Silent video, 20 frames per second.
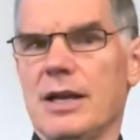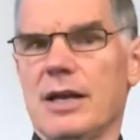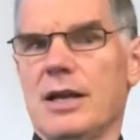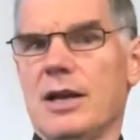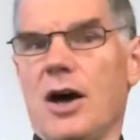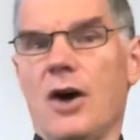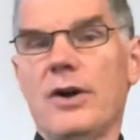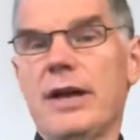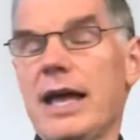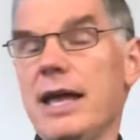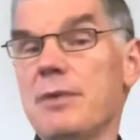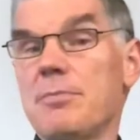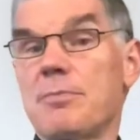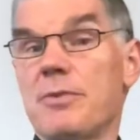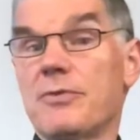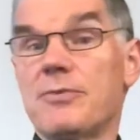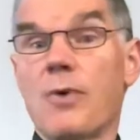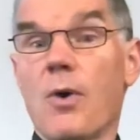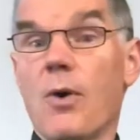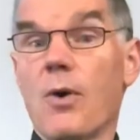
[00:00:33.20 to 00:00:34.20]
Okay,
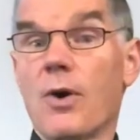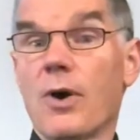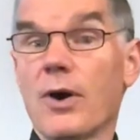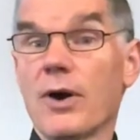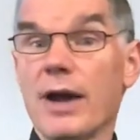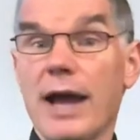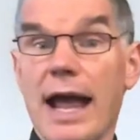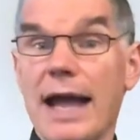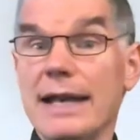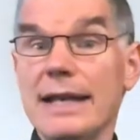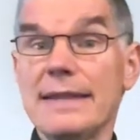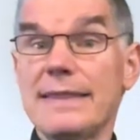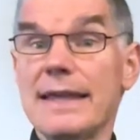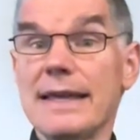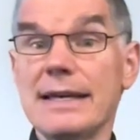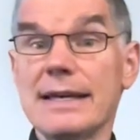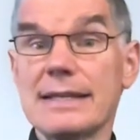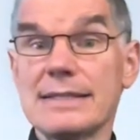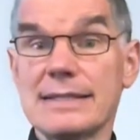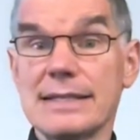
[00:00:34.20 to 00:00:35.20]
before
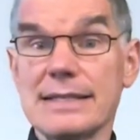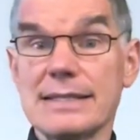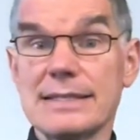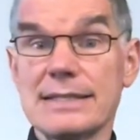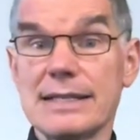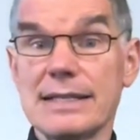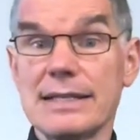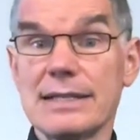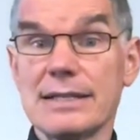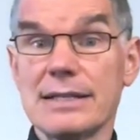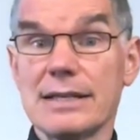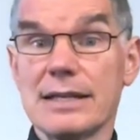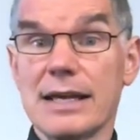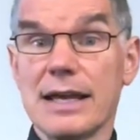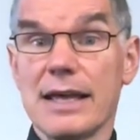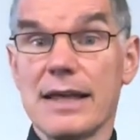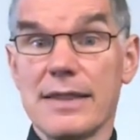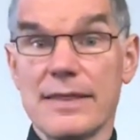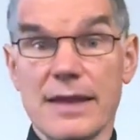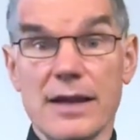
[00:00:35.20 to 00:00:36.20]
anything existed,
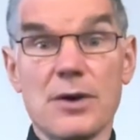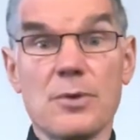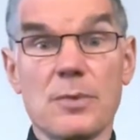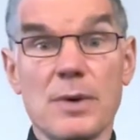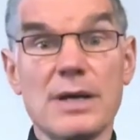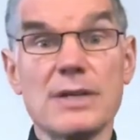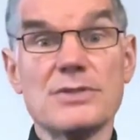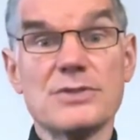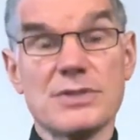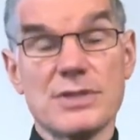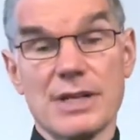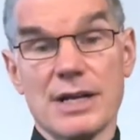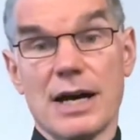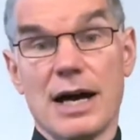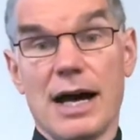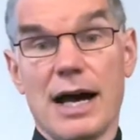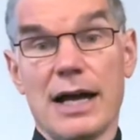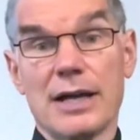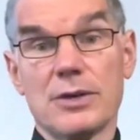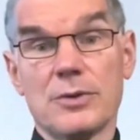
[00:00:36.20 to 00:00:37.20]
there was
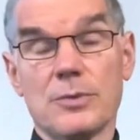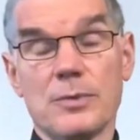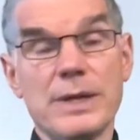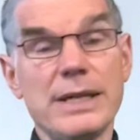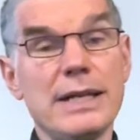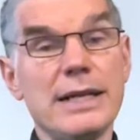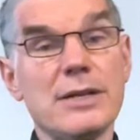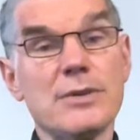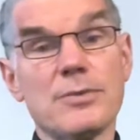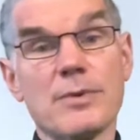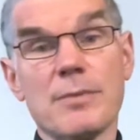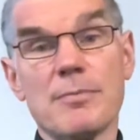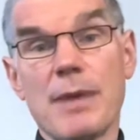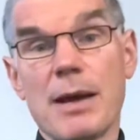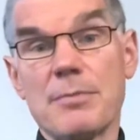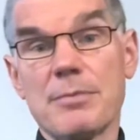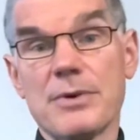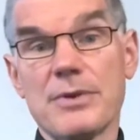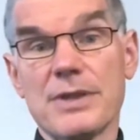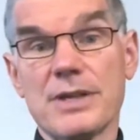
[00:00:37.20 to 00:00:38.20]
God. We need to
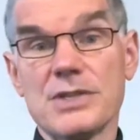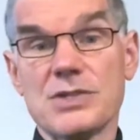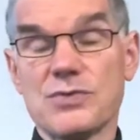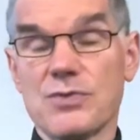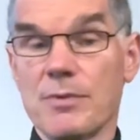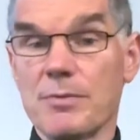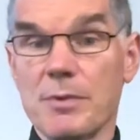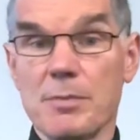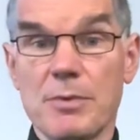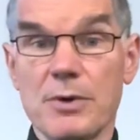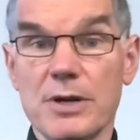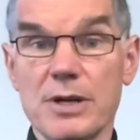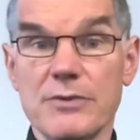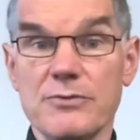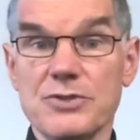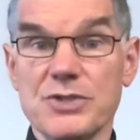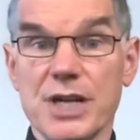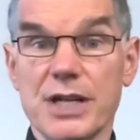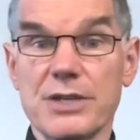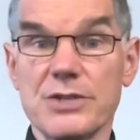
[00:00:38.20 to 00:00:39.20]
remember this from the book
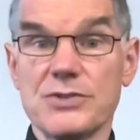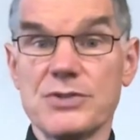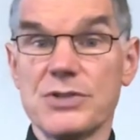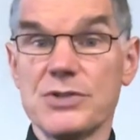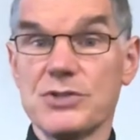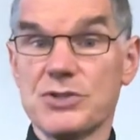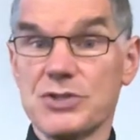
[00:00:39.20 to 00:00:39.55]
of Genesis,